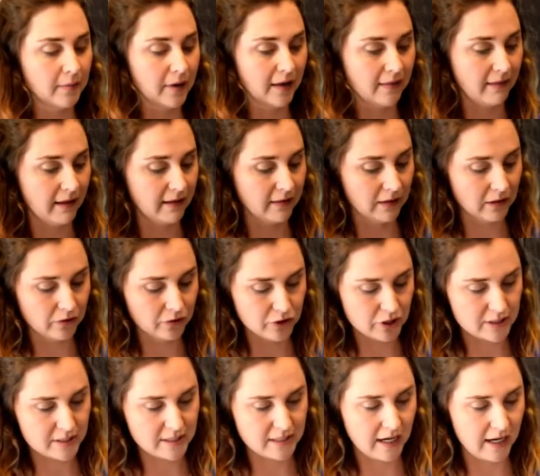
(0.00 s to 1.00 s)
and then they'll
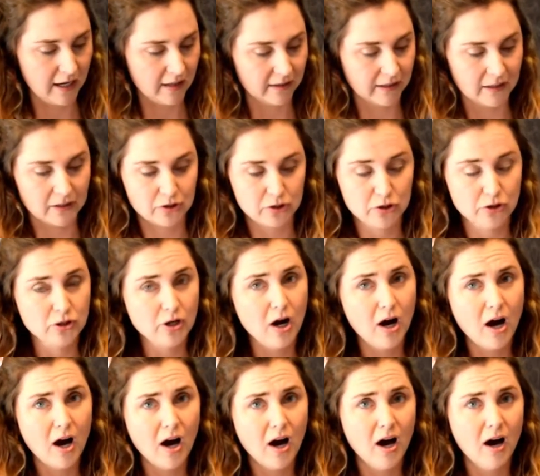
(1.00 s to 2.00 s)
just take like a
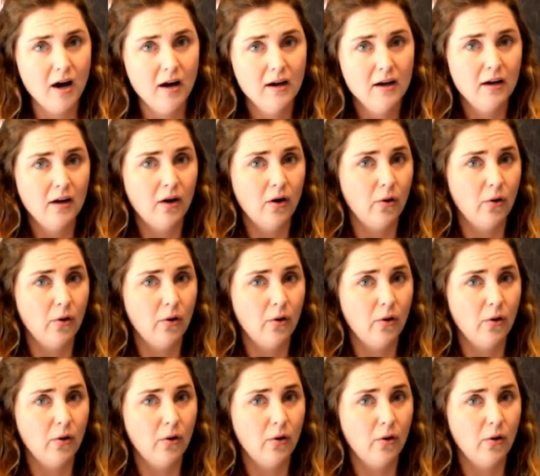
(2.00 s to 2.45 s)
straw